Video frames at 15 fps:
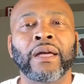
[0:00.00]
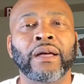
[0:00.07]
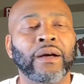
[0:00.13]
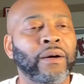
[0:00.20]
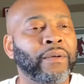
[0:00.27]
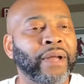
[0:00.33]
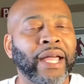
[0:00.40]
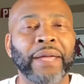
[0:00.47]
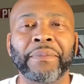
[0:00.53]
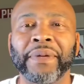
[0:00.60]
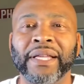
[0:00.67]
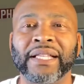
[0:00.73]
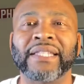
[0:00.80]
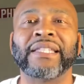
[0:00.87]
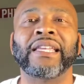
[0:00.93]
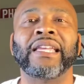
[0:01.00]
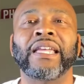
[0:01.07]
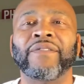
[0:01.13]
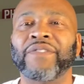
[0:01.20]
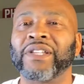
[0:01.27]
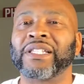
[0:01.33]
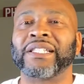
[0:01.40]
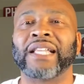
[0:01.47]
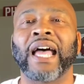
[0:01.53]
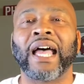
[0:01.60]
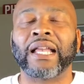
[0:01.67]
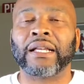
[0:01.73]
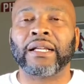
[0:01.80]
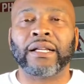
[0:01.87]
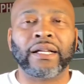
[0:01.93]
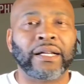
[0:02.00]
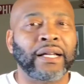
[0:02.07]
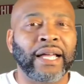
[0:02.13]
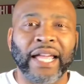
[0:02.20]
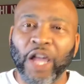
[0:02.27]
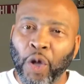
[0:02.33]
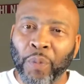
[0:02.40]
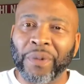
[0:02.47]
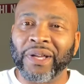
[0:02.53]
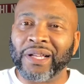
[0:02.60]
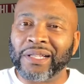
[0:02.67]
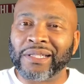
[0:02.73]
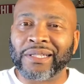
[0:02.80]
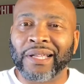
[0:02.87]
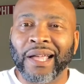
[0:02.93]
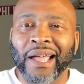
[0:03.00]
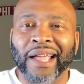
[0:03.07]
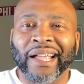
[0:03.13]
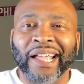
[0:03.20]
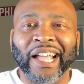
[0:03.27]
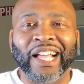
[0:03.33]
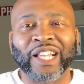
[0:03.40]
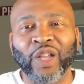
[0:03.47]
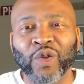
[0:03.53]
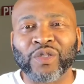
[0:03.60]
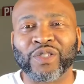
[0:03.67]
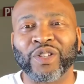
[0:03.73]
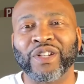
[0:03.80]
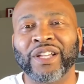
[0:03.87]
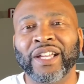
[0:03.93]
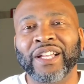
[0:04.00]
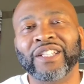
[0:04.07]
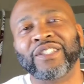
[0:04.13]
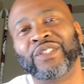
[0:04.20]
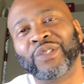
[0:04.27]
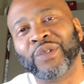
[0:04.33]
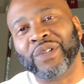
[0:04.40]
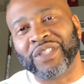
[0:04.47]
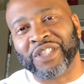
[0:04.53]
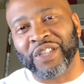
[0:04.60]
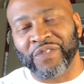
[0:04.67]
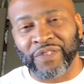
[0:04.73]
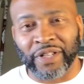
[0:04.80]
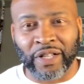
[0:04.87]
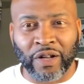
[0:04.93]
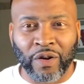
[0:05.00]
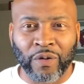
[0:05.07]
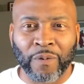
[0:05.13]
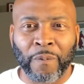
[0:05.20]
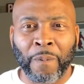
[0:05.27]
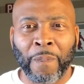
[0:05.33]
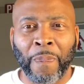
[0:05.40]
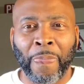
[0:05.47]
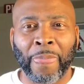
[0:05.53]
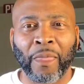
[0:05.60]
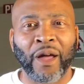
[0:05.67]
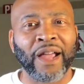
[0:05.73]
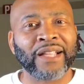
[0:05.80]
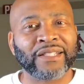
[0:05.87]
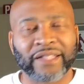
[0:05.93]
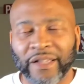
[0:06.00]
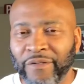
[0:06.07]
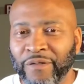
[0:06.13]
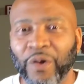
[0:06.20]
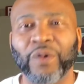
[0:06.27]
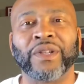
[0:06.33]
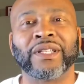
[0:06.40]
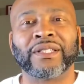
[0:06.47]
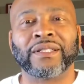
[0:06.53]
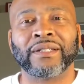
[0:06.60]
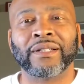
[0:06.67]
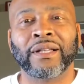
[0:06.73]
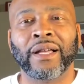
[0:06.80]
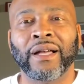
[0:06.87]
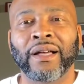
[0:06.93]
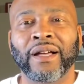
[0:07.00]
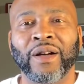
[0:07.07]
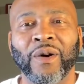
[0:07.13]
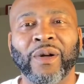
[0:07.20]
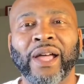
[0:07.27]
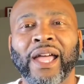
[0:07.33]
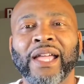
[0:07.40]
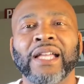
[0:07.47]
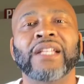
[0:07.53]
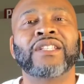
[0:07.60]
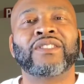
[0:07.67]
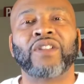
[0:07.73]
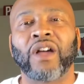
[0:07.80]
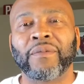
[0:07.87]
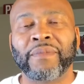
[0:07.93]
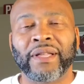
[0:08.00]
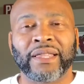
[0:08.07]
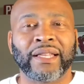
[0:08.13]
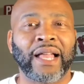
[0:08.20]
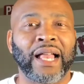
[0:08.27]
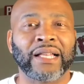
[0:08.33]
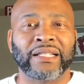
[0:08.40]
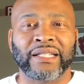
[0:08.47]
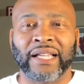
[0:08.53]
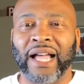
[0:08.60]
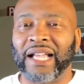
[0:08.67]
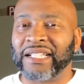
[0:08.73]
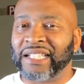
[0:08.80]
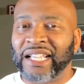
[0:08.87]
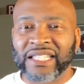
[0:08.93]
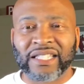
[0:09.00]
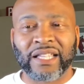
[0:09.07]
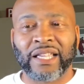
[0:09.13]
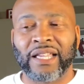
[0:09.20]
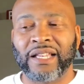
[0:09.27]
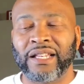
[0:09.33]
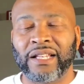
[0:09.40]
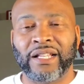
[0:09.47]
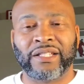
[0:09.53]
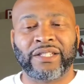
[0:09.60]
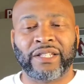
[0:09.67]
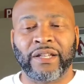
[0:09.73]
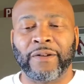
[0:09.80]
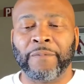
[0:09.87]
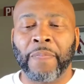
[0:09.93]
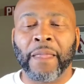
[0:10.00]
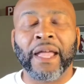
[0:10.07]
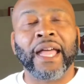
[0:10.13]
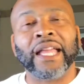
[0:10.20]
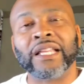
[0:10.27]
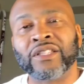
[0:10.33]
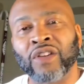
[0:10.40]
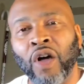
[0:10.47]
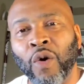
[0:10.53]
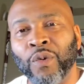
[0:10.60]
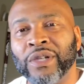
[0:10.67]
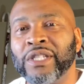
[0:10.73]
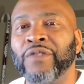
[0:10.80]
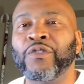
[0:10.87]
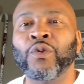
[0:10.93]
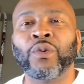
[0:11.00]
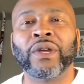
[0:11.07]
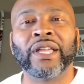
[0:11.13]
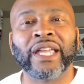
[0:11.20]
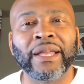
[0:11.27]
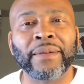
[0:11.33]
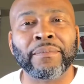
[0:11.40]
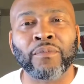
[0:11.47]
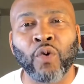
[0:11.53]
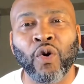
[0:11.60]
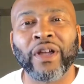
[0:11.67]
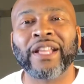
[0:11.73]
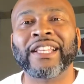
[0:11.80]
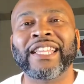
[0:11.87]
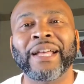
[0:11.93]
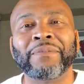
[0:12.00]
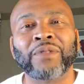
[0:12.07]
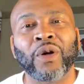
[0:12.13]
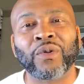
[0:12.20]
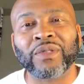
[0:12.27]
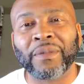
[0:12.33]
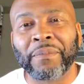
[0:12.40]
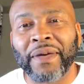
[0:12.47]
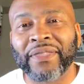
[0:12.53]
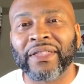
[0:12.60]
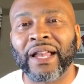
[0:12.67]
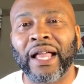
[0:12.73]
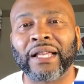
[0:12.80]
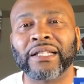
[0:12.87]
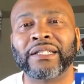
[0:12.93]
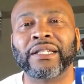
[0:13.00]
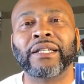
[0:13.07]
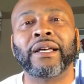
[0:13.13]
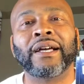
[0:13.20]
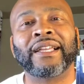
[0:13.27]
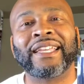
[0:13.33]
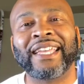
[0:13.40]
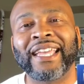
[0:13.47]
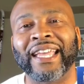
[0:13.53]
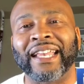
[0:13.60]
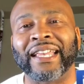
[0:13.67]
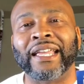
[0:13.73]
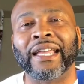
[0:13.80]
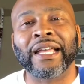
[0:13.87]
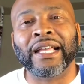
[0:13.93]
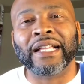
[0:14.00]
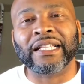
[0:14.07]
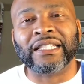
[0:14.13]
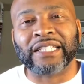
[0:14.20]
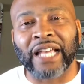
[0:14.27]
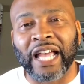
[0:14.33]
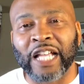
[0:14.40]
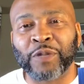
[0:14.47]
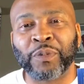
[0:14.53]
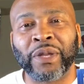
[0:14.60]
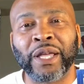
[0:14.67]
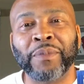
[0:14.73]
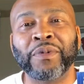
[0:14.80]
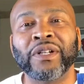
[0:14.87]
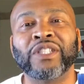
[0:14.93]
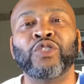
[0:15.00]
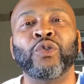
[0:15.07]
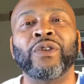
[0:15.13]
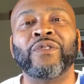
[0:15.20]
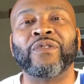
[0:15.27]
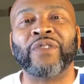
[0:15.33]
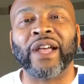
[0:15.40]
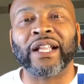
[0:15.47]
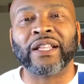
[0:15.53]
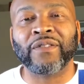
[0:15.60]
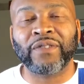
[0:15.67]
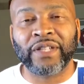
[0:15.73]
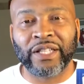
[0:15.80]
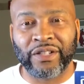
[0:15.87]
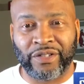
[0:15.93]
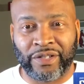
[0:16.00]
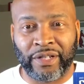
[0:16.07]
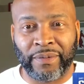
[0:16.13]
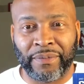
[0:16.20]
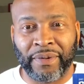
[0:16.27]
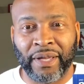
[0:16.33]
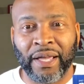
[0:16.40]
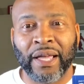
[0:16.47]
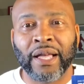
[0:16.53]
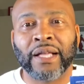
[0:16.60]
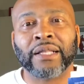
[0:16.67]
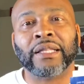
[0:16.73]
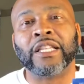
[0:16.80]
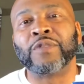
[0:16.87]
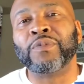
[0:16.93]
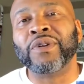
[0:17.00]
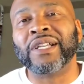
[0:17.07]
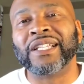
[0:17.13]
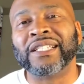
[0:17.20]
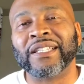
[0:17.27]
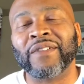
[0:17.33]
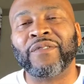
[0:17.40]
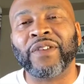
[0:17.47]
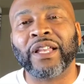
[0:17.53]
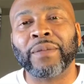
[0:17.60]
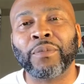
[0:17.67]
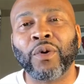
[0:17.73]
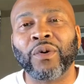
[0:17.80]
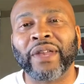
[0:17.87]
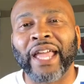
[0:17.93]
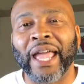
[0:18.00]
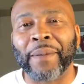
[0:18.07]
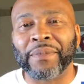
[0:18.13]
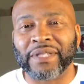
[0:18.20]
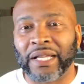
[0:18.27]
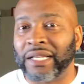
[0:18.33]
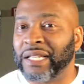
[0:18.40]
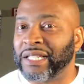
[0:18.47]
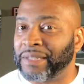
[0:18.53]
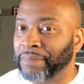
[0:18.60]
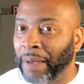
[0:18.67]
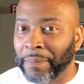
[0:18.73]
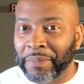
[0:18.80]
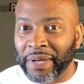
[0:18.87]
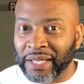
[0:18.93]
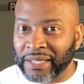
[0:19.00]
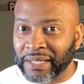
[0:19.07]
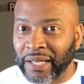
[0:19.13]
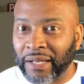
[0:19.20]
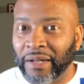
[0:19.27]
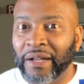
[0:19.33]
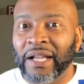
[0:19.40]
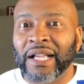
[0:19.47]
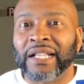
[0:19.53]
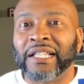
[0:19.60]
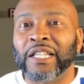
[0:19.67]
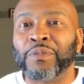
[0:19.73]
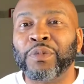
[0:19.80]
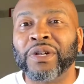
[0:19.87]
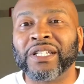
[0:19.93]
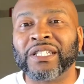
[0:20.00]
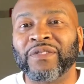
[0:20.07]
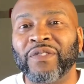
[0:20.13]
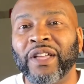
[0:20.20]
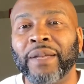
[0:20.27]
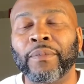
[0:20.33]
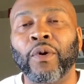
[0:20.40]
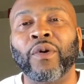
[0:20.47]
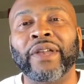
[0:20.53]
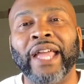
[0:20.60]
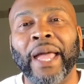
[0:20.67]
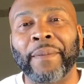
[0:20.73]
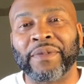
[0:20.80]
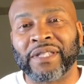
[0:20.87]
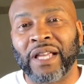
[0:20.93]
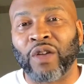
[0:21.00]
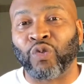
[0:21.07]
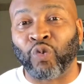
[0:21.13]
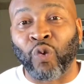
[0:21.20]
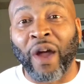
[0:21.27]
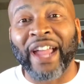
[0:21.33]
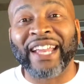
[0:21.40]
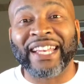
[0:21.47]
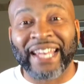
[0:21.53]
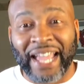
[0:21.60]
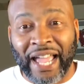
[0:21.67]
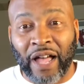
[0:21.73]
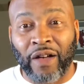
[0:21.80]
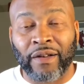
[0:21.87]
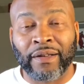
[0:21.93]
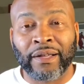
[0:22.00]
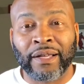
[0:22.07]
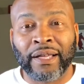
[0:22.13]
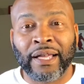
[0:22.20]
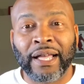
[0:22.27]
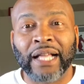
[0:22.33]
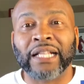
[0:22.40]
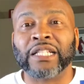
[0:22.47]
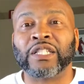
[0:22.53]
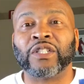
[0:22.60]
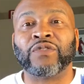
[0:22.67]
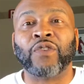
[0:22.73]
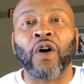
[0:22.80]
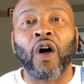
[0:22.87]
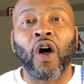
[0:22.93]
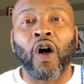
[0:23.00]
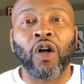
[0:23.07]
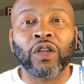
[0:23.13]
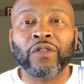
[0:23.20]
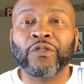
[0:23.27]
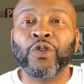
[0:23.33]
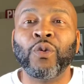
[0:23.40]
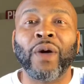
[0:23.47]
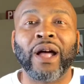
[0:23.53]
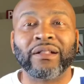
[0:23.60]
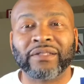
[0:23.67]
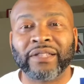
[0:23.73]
on A, B, and C if it's not helping us get closer to achieving the goal? All right, stay focused. Okay, S.T.A.R methodology, guys. That's it in a nutshell. And as always, if you want to get more in depth on the methodology, again, Chad's Playbook to Effective Leadership. This book is available on Amazon. This is my bestseller. This book is available on Amazon right now. And this is for all of you out